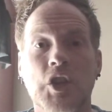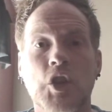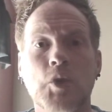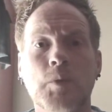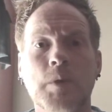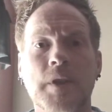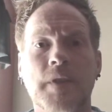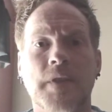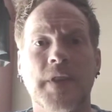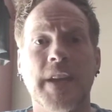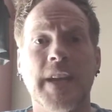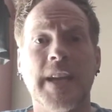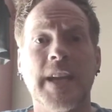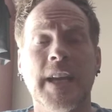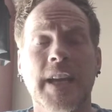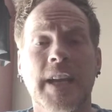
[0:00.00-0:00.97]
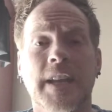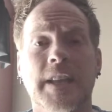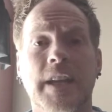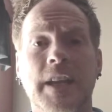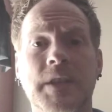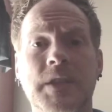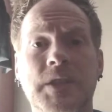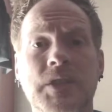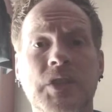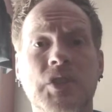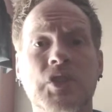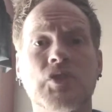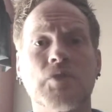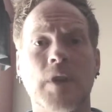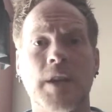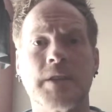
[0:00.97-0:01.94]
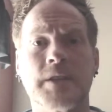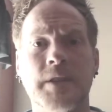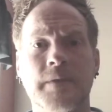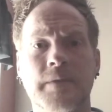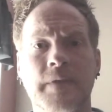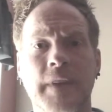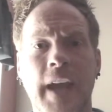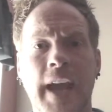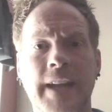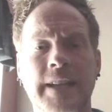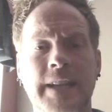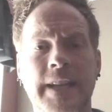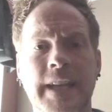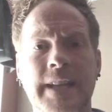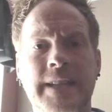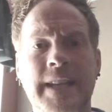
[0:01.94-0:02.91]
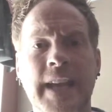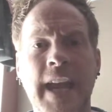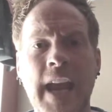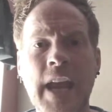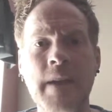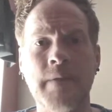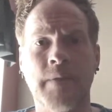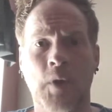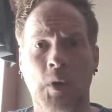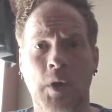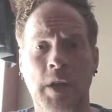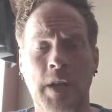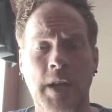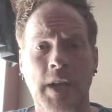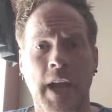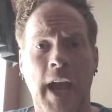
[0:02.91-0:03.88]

you would think that it's destructive and it's evil,